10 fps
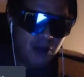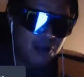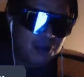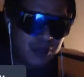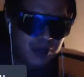our
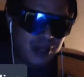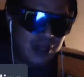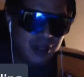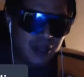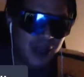
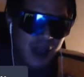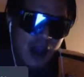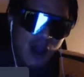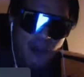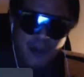community.
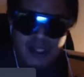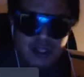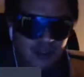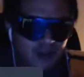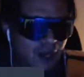Help each
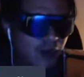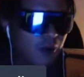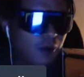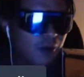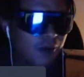other out.